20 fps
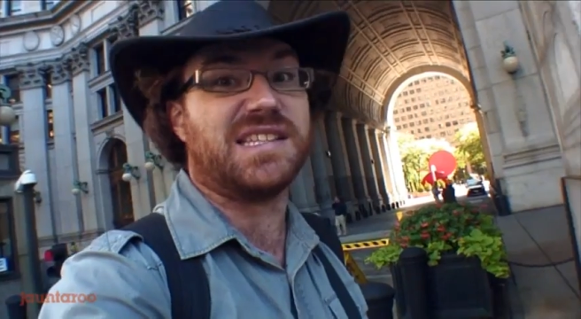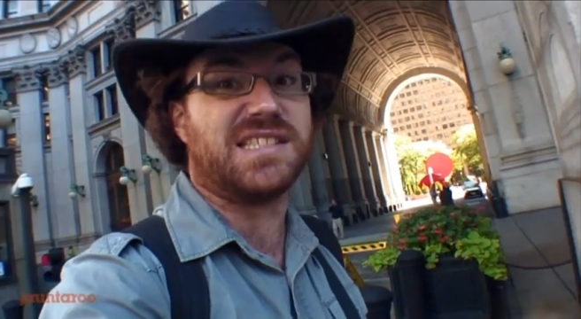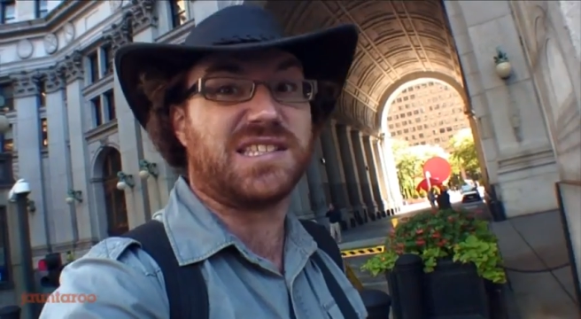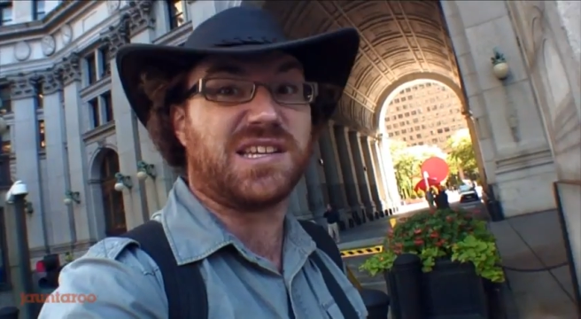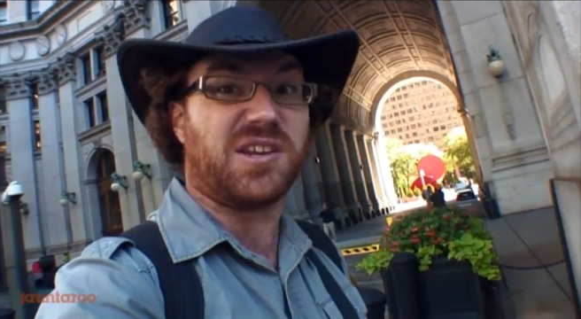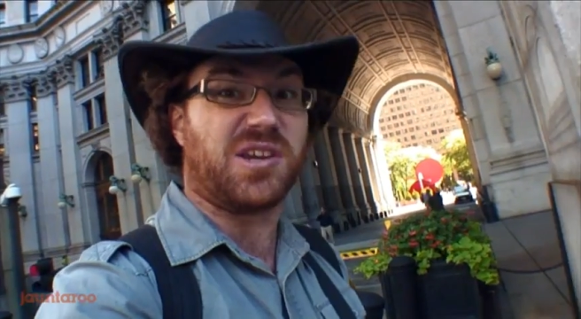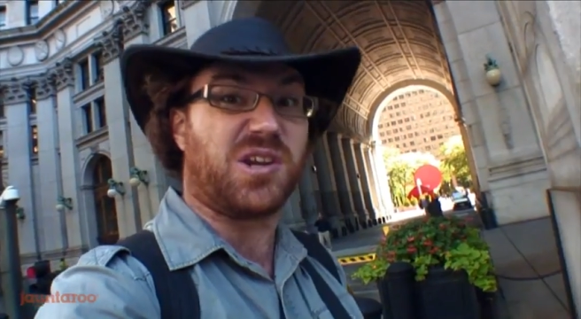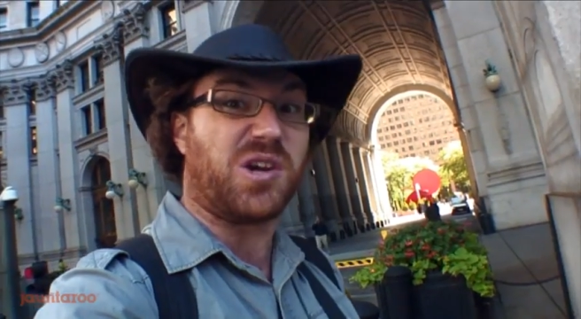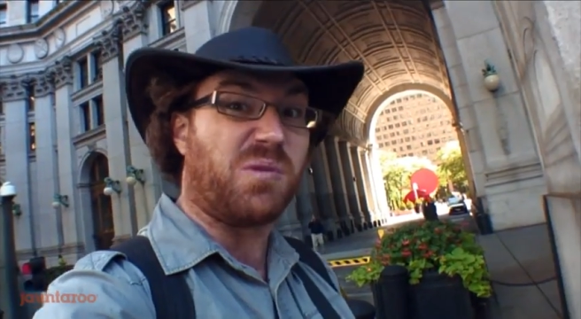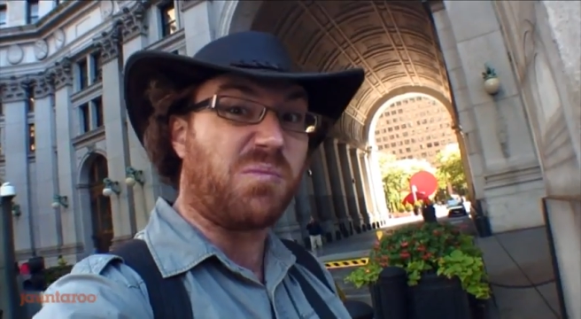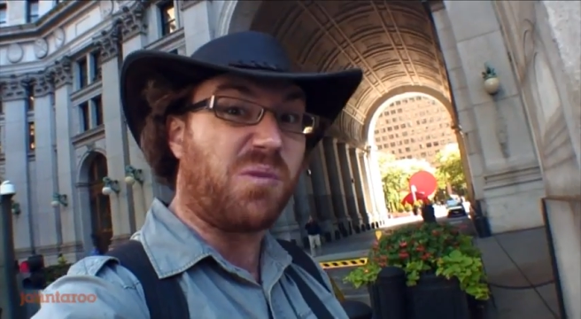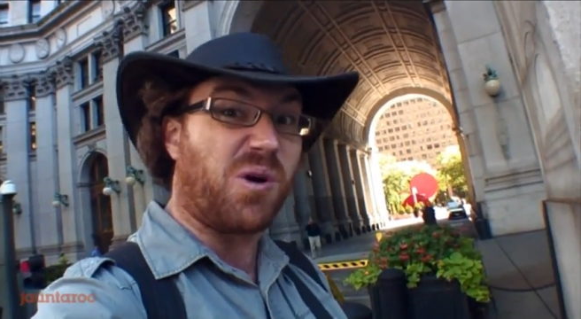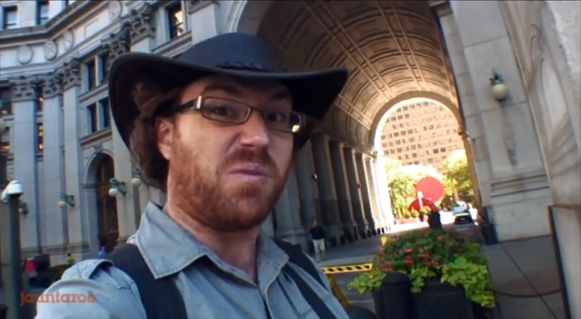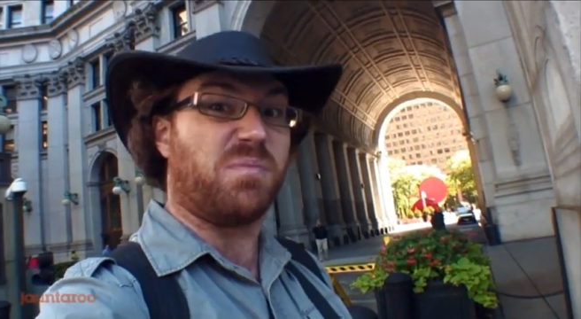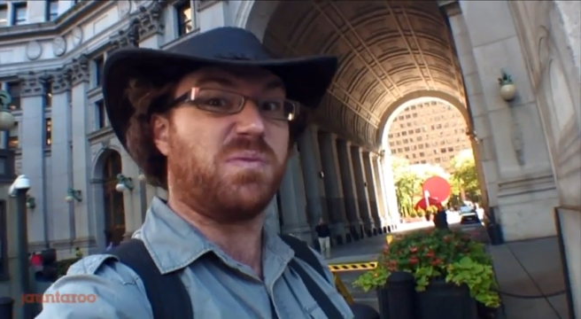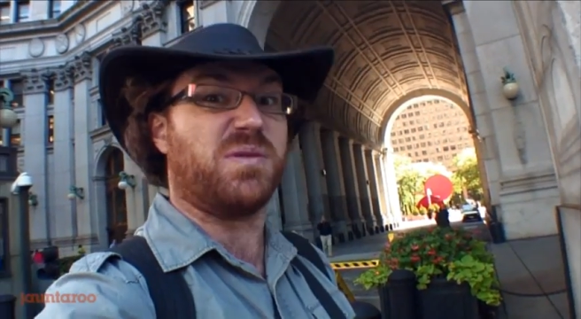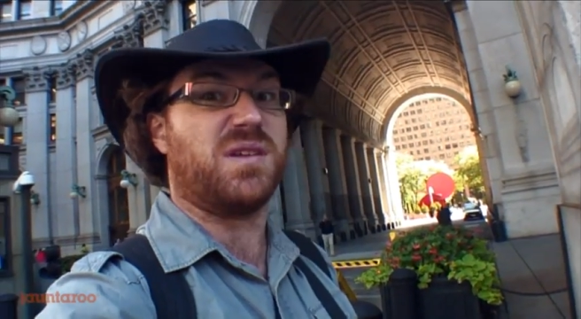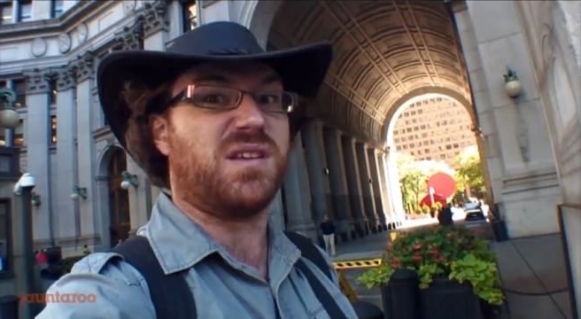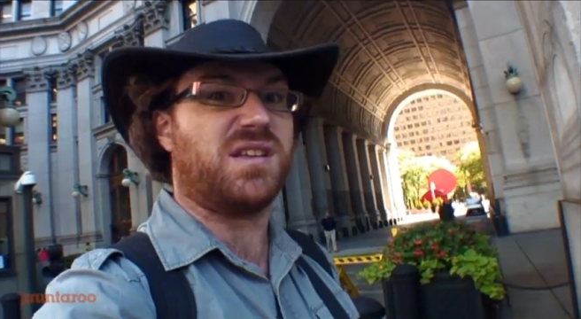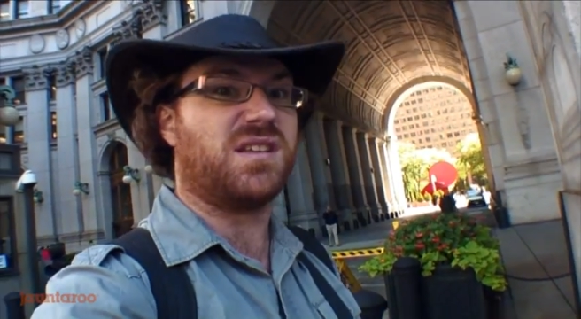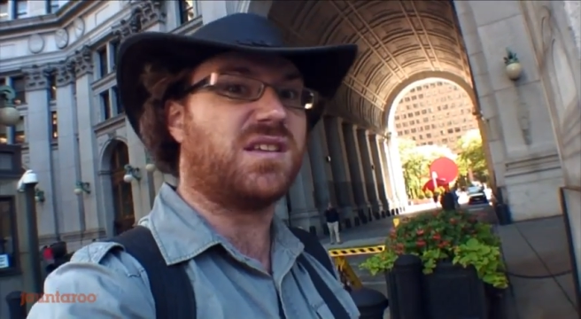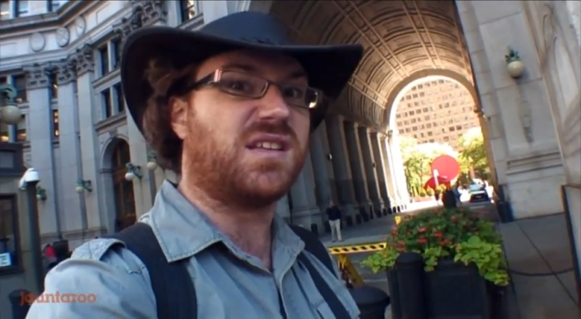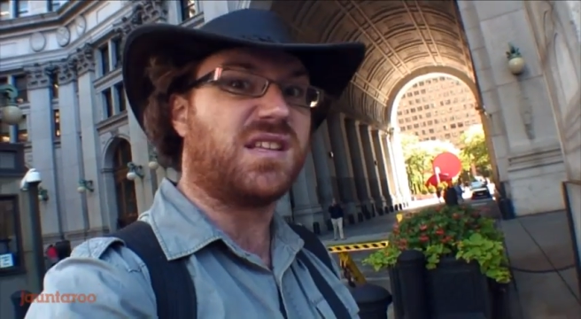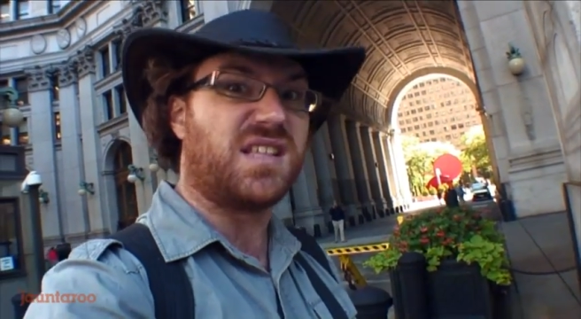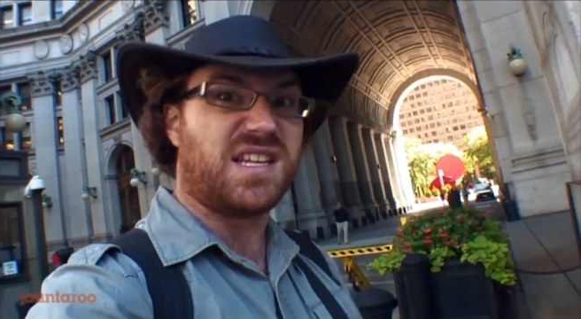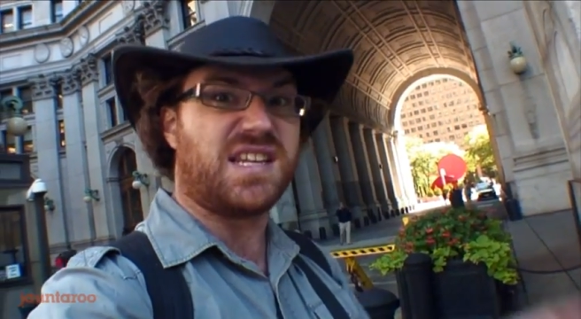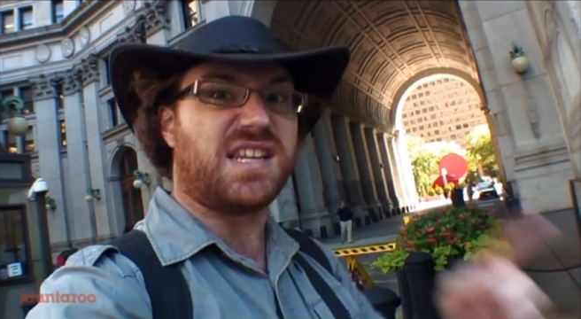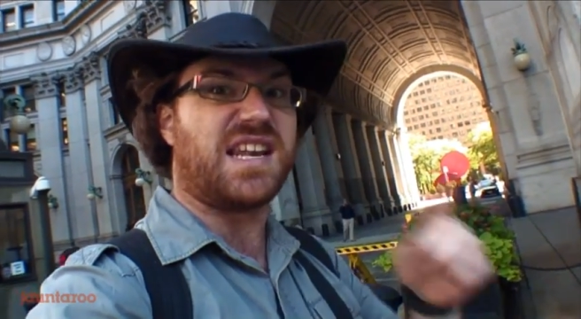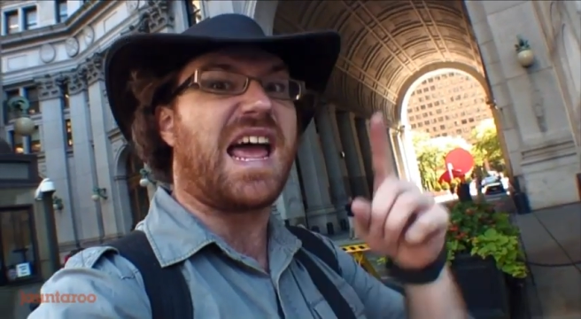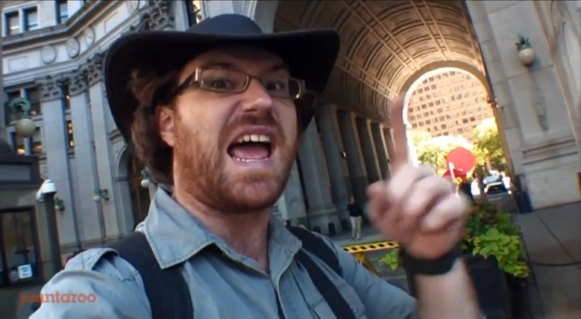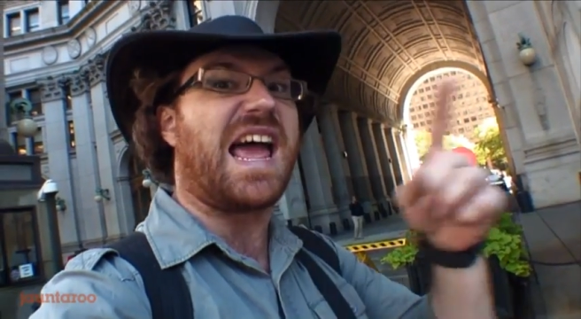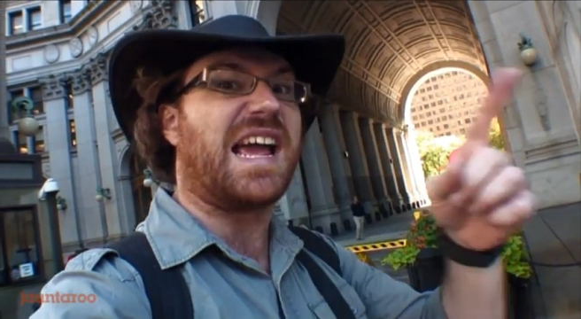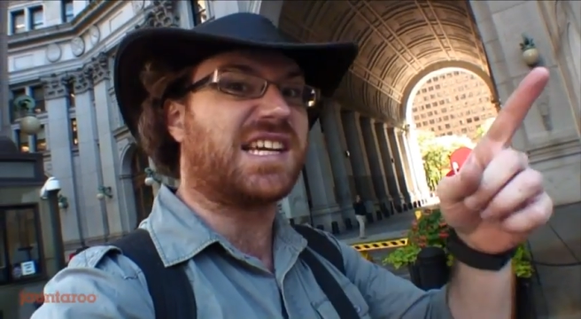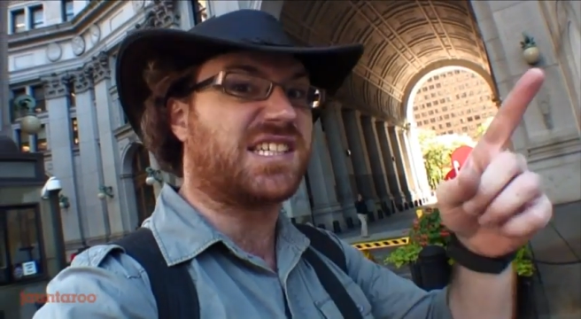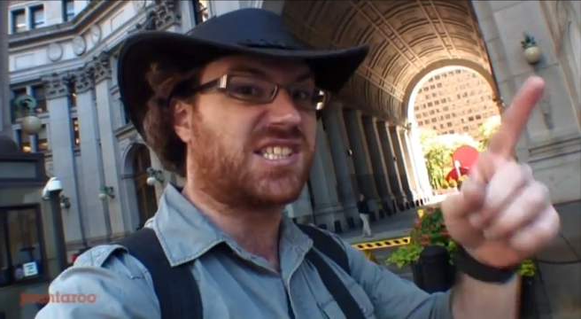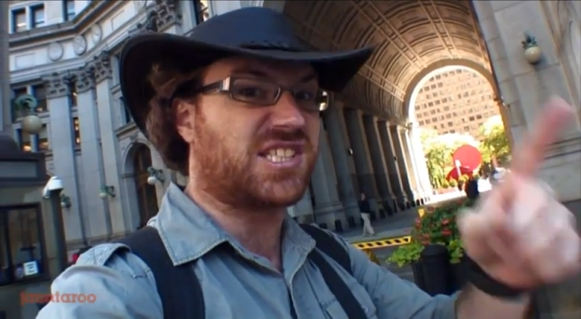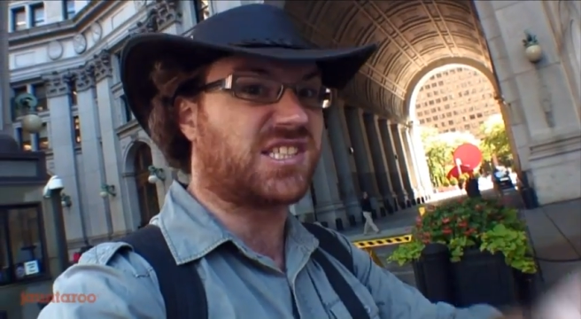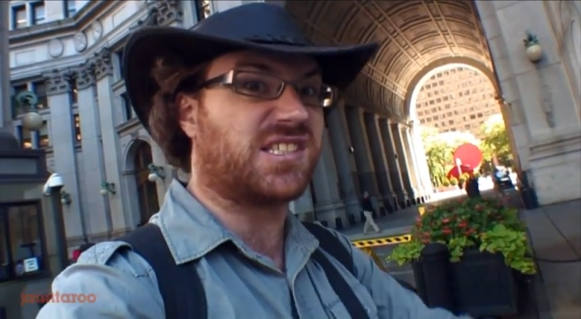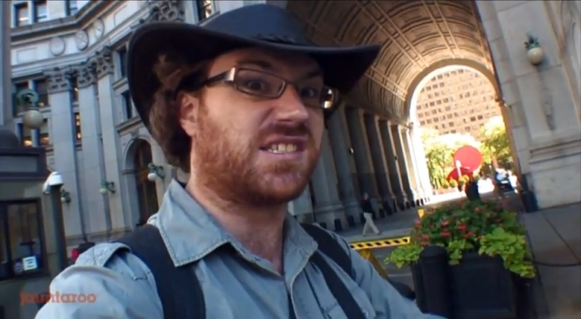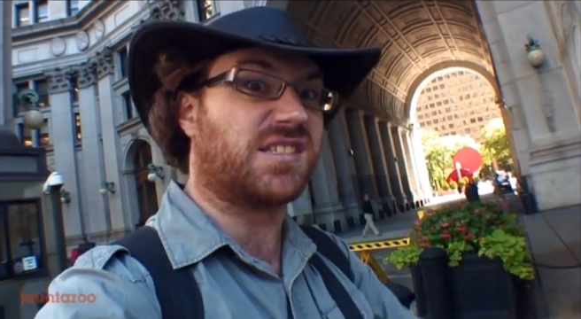It's going to come up
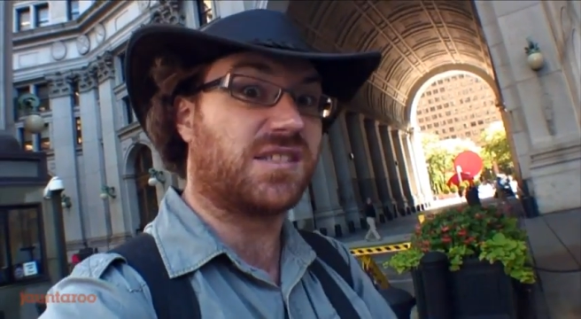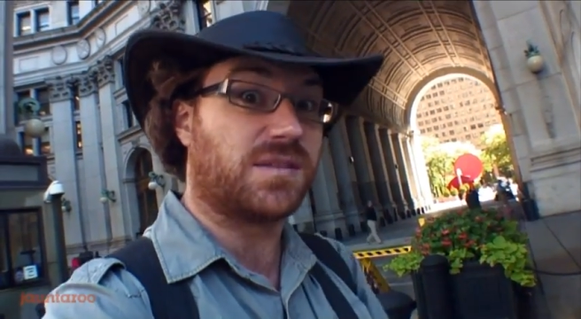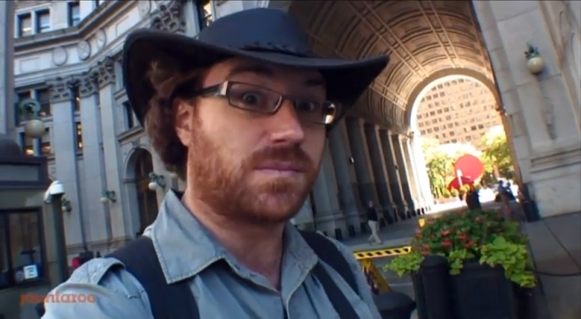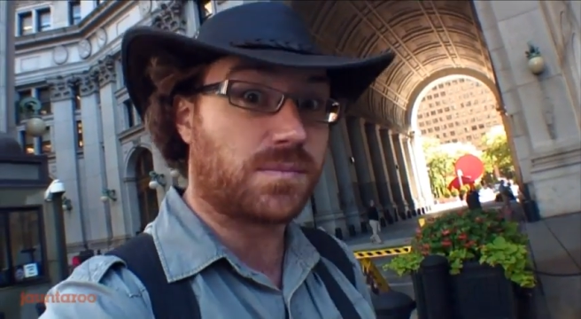next.